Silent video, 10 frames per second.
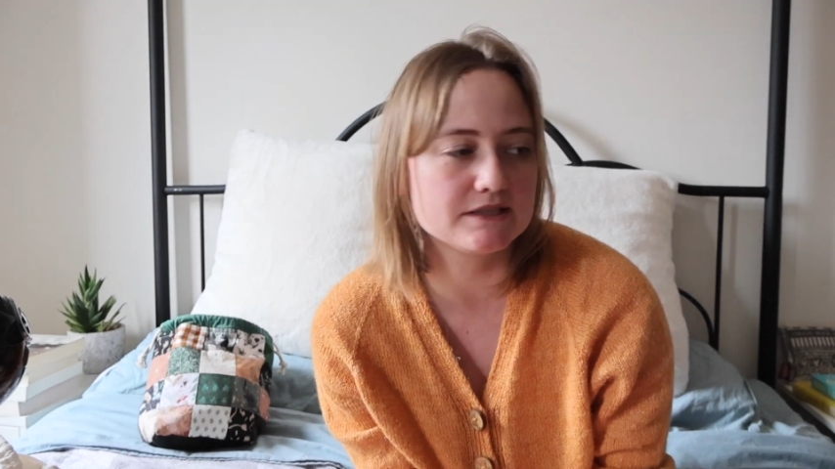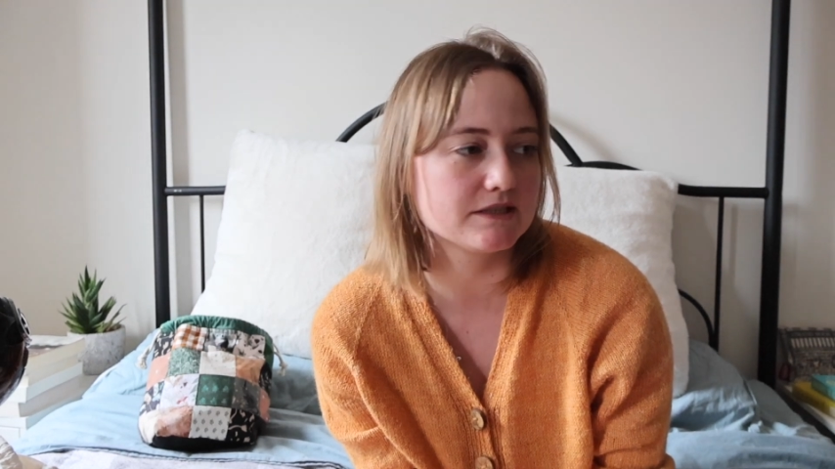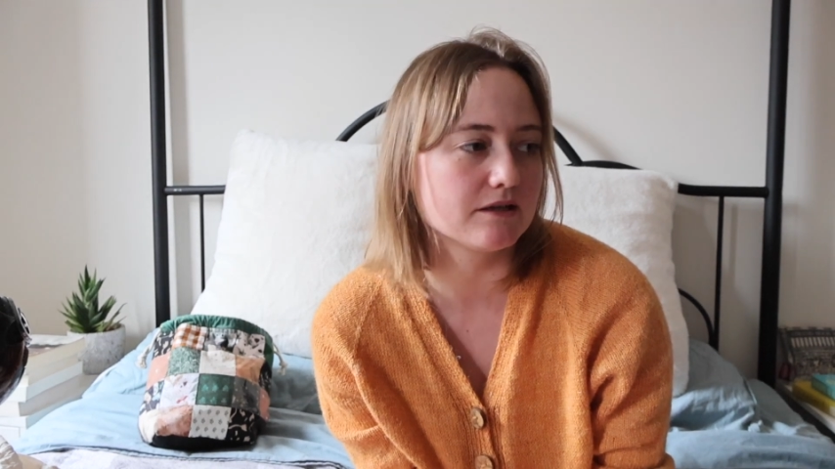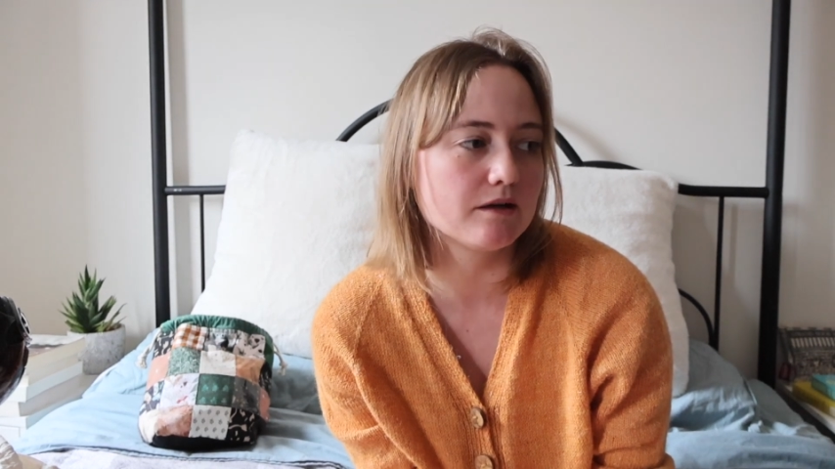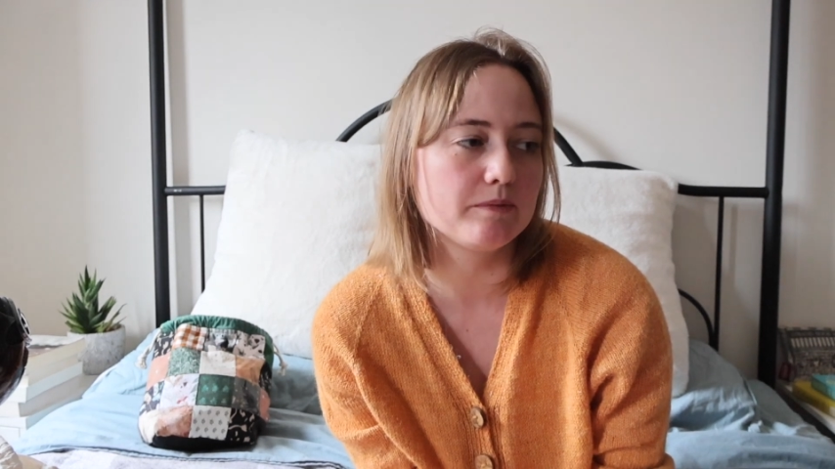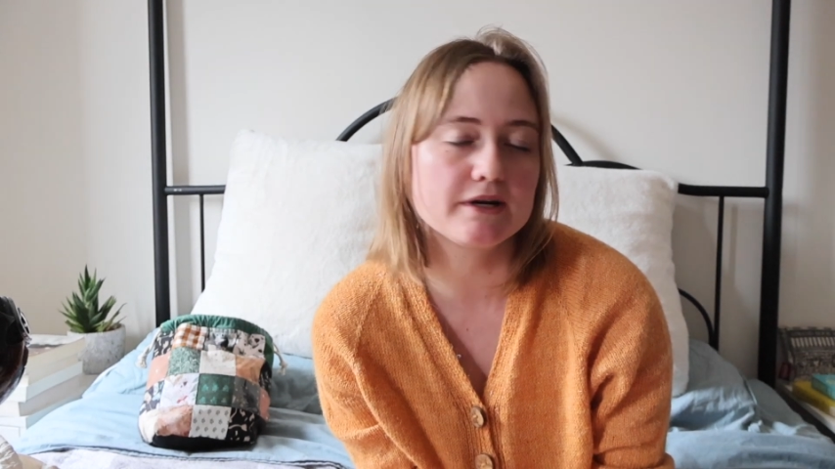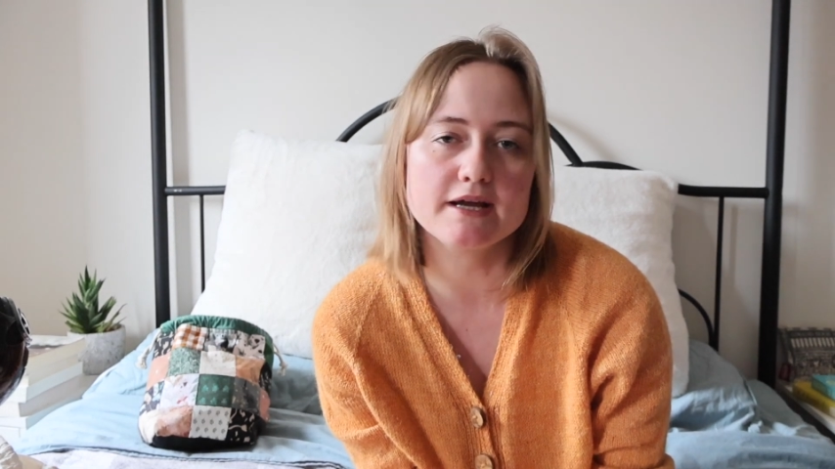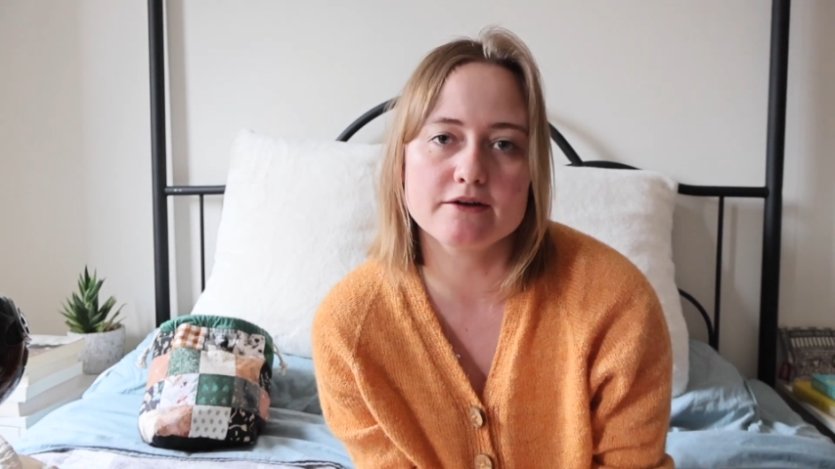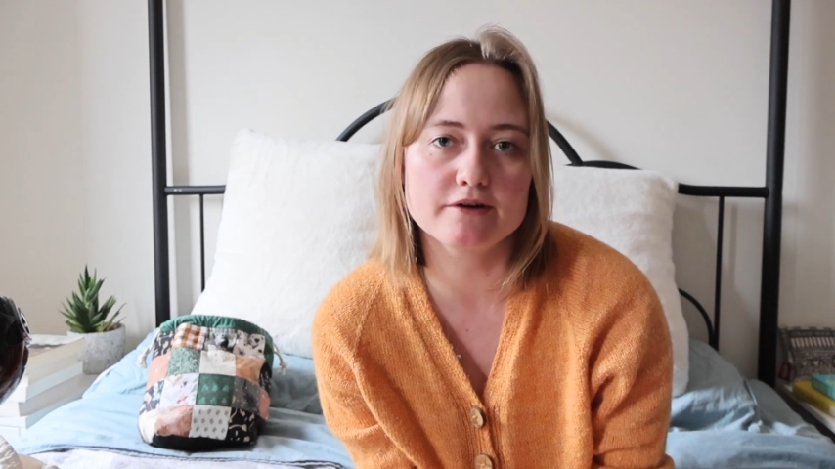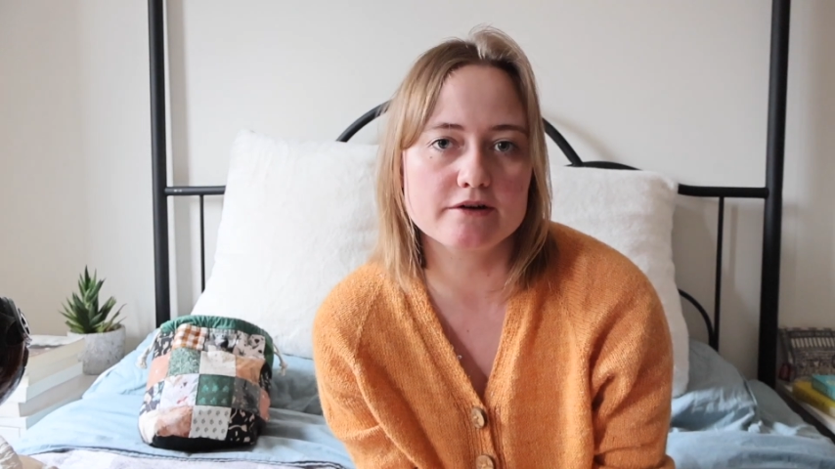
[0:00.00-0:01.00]
is a little bit
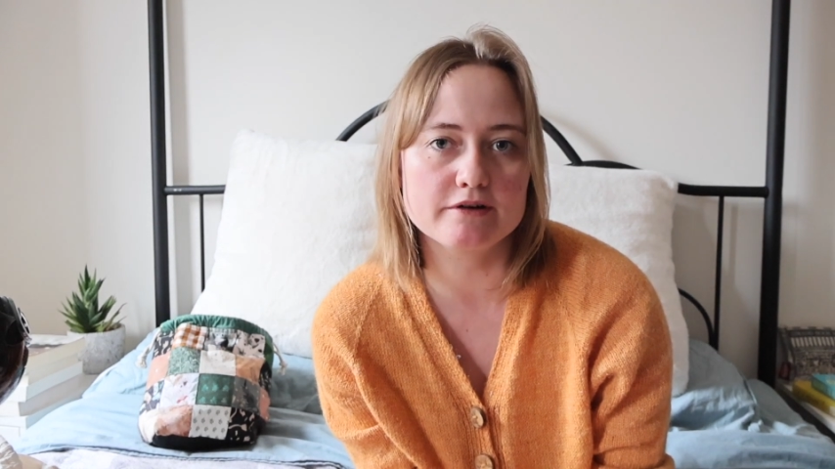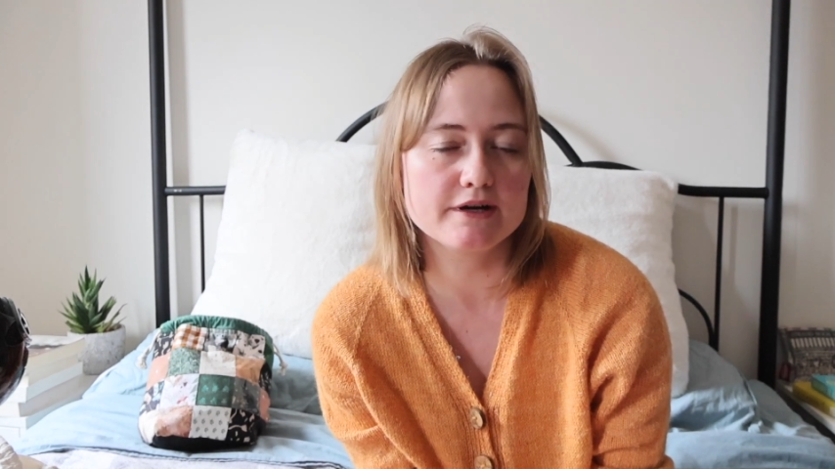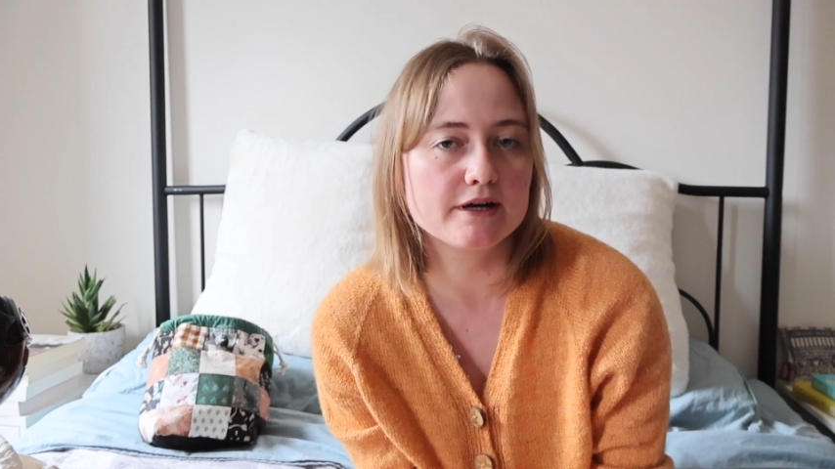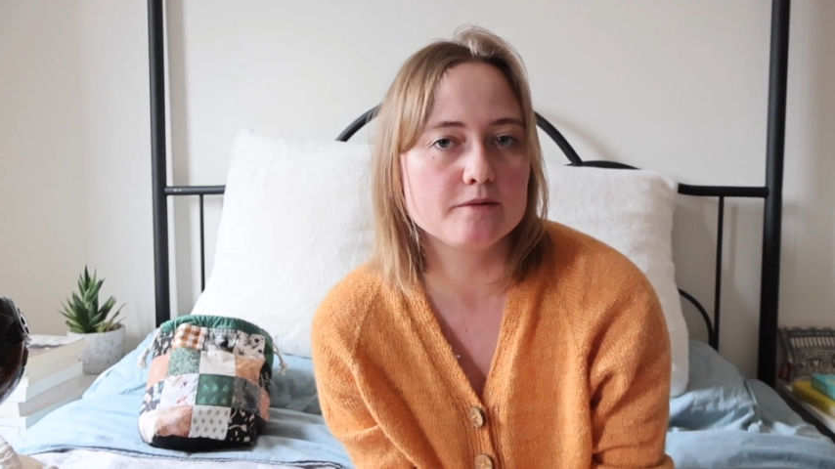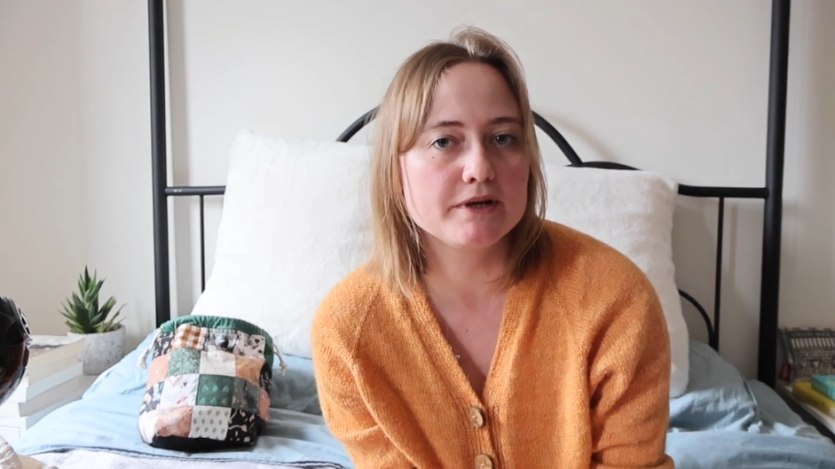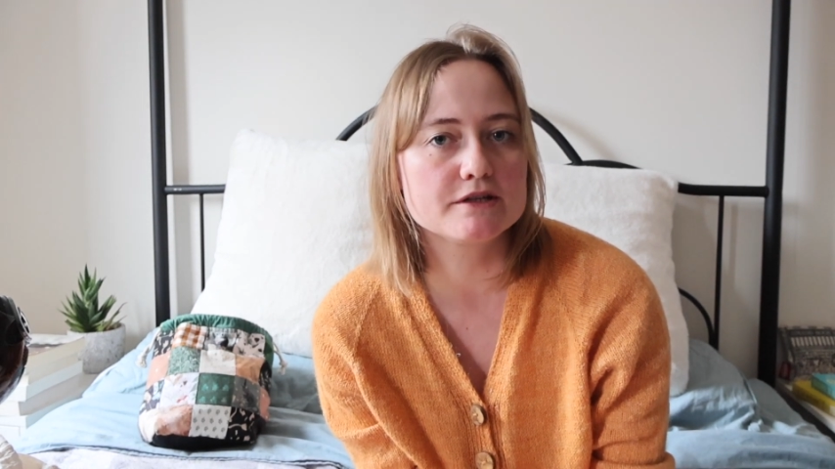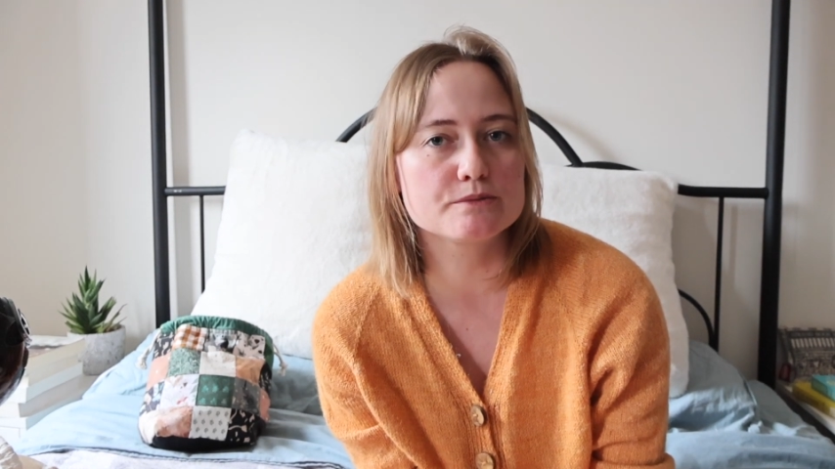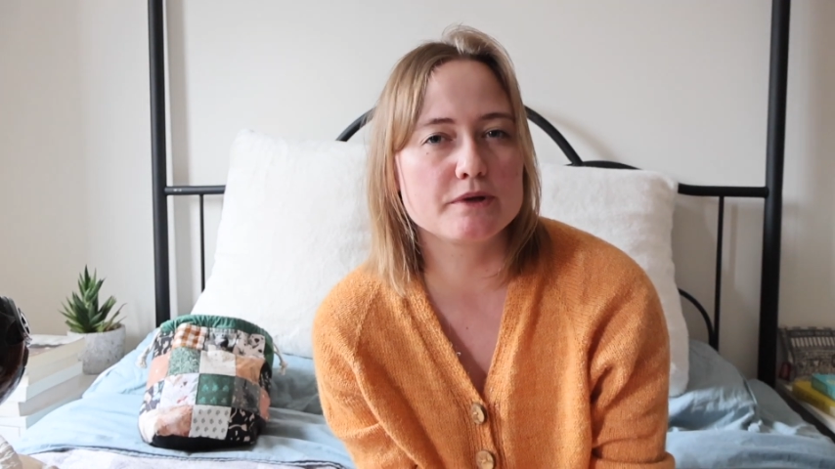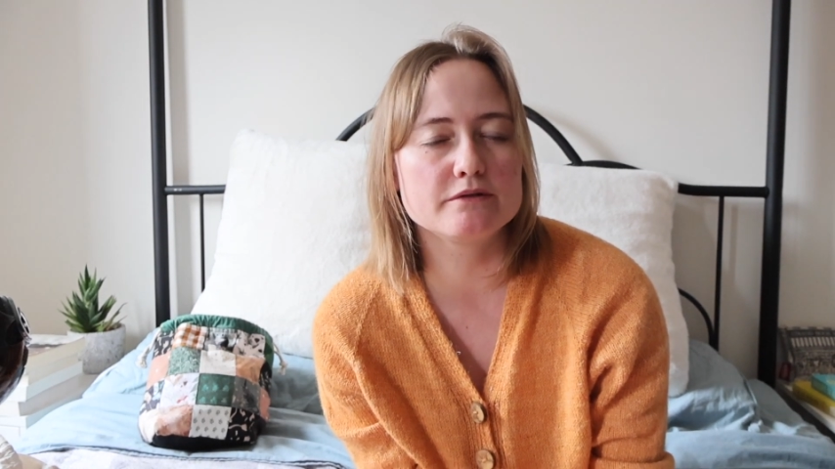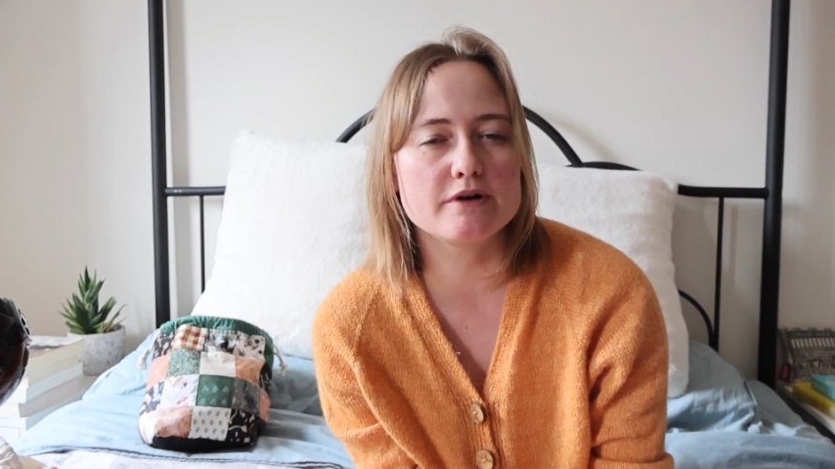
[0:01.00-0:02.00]
chaotic right now
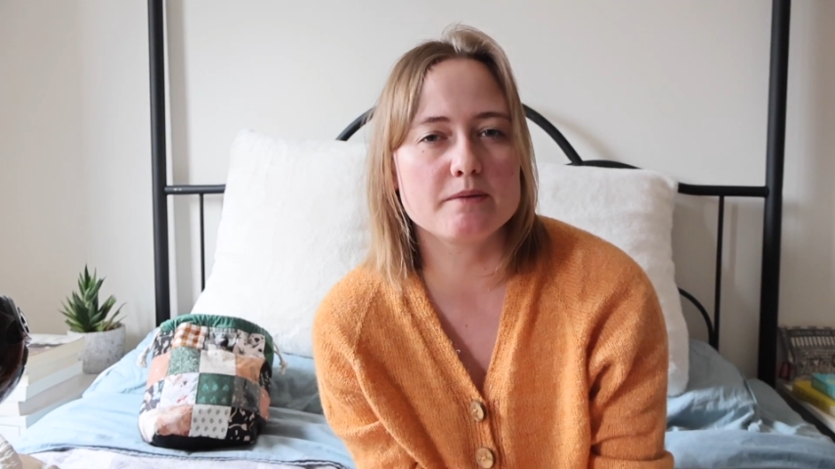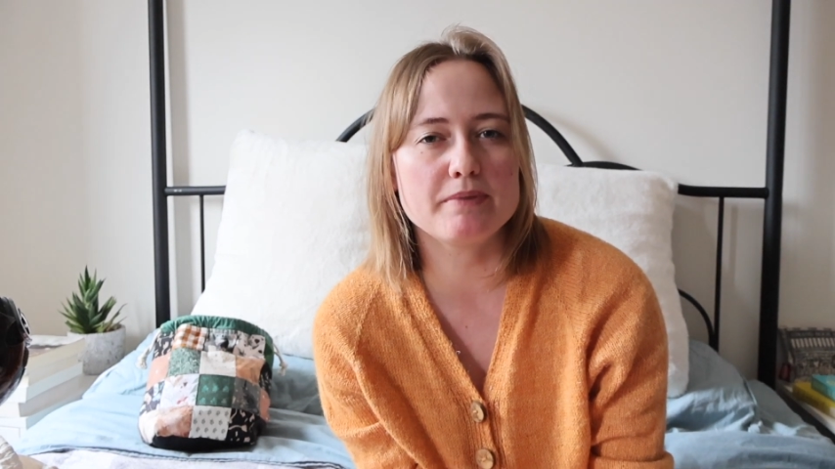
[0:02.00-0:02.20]
because we already